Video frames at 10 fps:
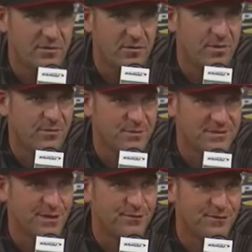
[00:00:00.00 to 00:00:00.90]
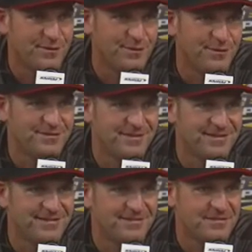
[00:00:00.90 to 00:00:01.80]
you know, about myself too.
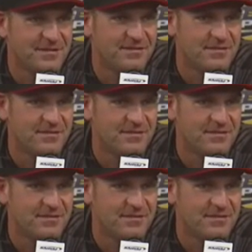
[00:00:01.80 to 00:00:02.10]
This